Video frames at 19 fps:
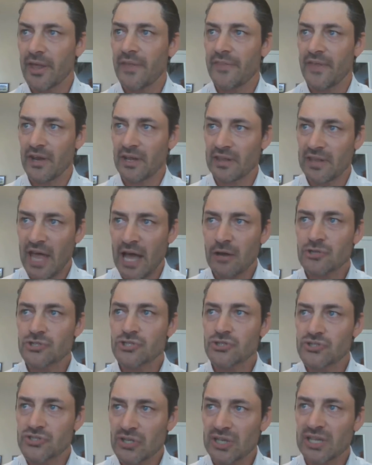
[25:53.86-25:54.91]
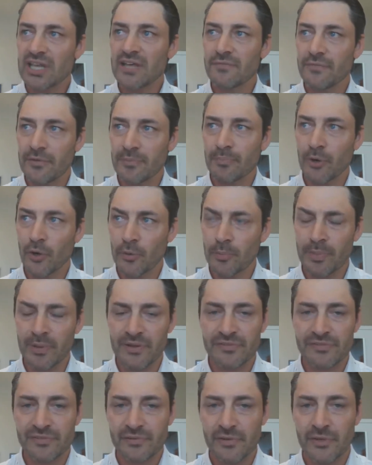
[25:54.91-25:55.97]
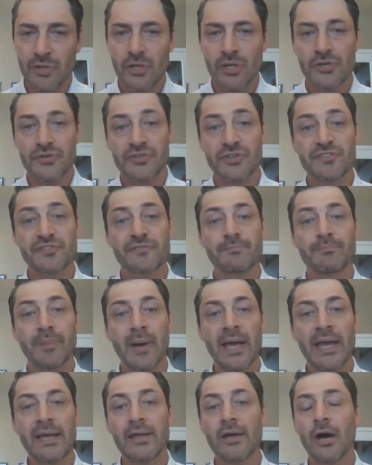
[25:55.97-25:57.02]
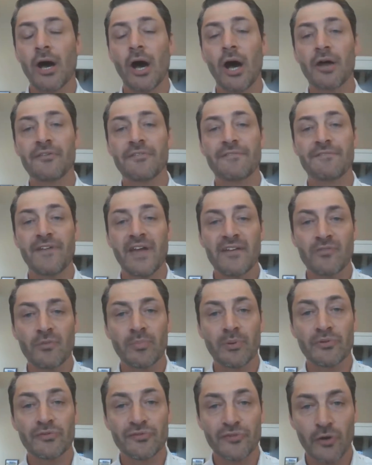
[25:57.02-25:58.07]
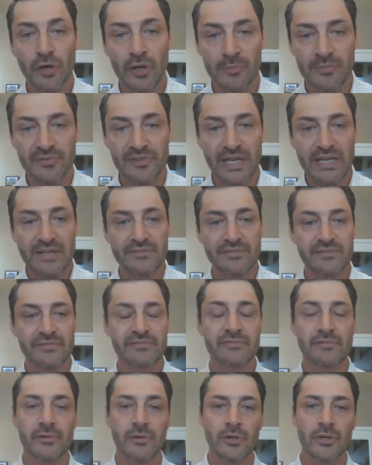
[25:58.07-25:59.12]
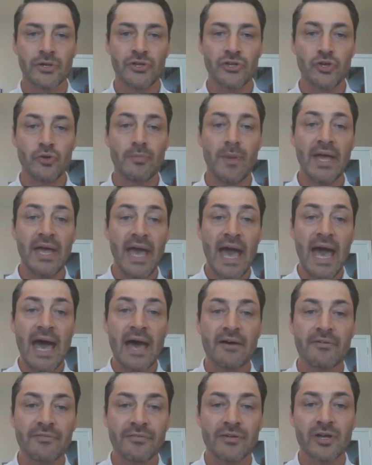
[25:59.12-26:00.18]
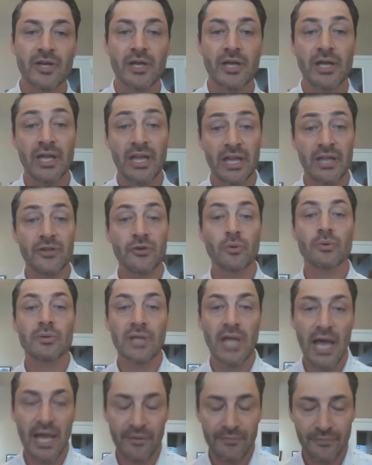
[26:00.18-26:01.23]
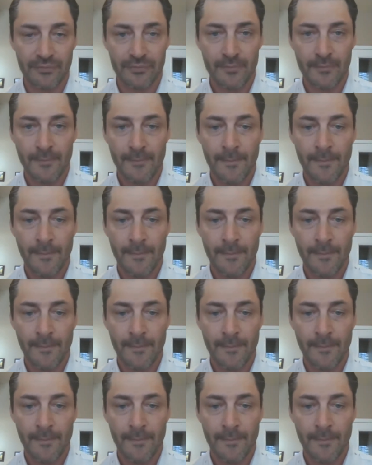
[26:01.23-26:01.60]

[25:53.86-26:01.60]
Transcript: that allows you to live with purpose despite unfavorable circumstances you may have in your life?